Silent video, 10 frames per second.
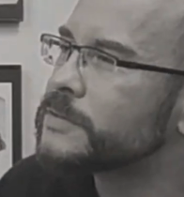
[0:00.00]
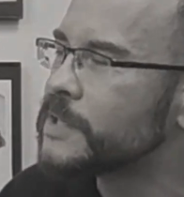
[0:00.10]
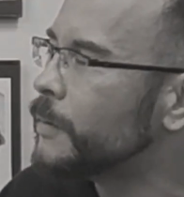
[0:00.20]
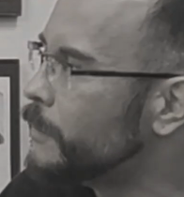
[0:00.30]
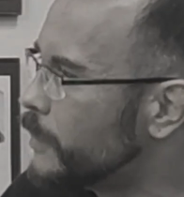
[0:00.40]
Hook
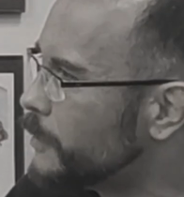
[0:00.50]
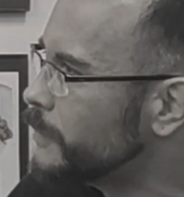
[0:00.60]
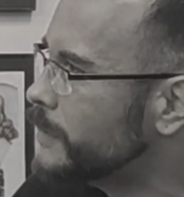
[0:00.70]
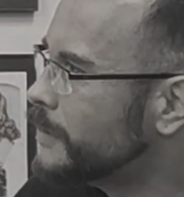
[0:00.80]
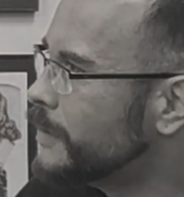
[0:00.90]
something
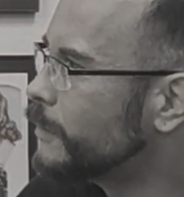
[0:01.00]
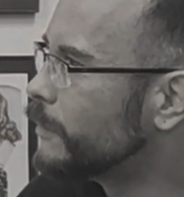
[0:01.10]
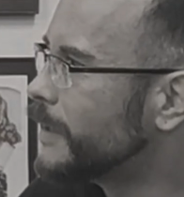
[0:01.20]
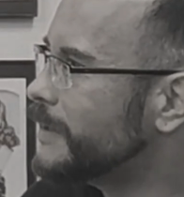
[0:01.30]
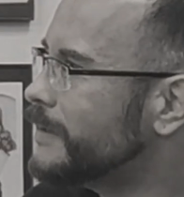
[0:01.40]
up,
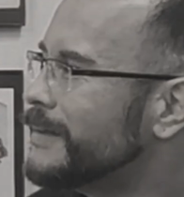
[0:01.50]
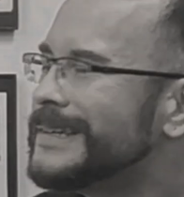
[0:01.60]
right?